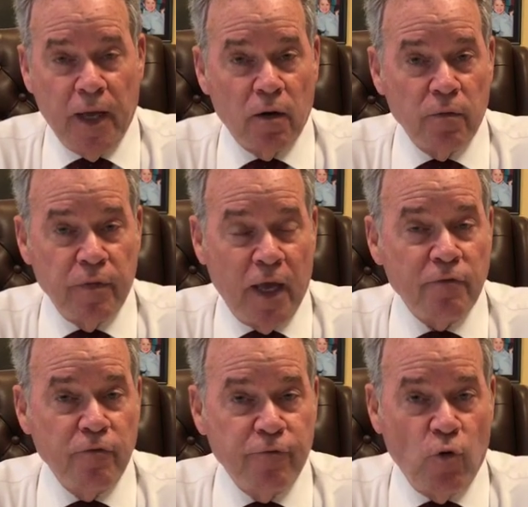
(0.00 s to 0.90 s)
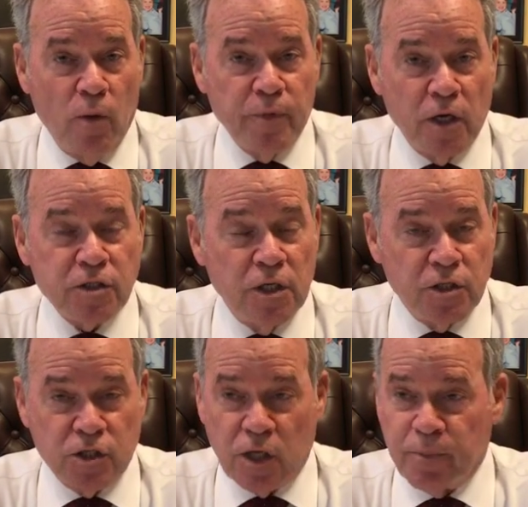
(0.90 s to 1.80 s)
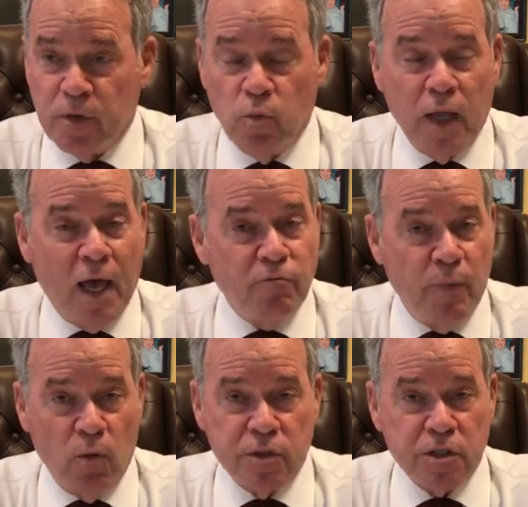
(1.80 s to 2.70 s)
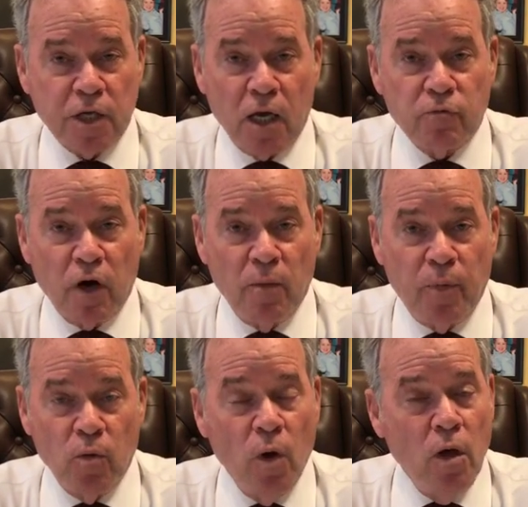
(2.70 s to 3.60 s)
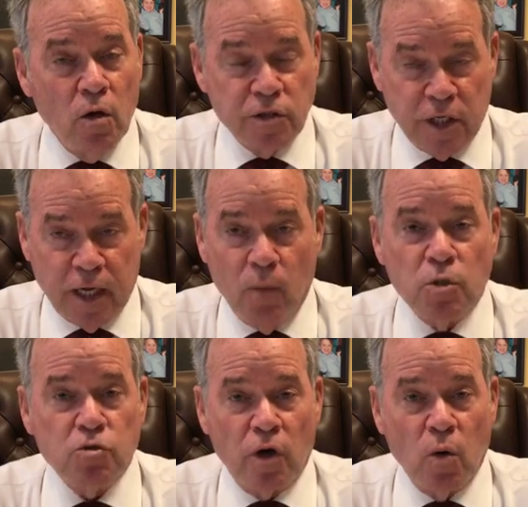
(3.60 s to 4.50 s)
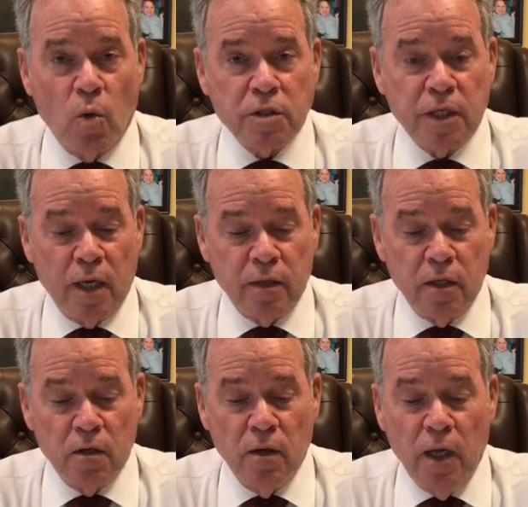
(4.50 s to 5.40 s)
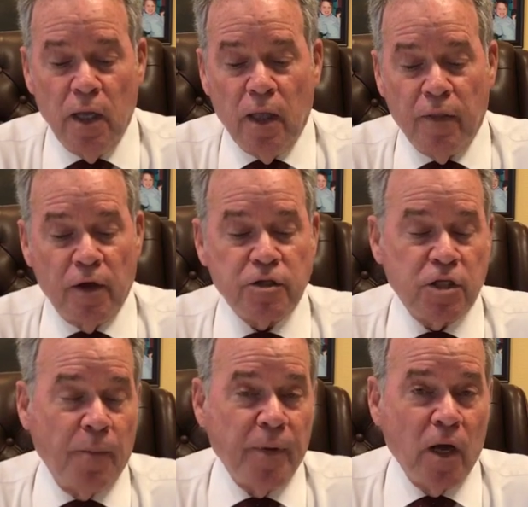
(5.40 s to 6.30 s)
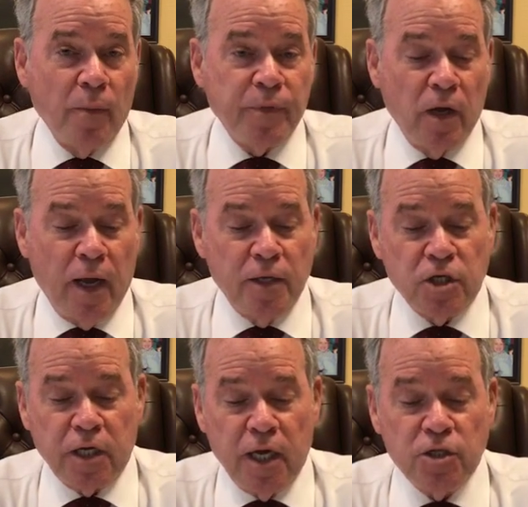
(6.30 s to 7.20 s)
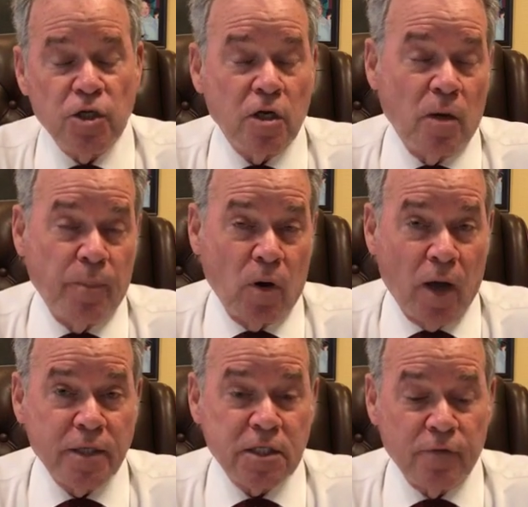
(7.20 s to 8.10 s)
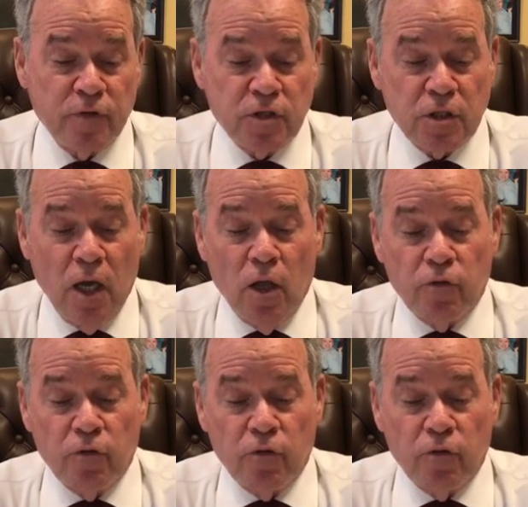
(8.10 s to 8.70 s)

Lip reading: They've informed us, and this is something we have met with the town of Round Pond, because again, we're trying to work together here, They are stepping up their education and compliance efforts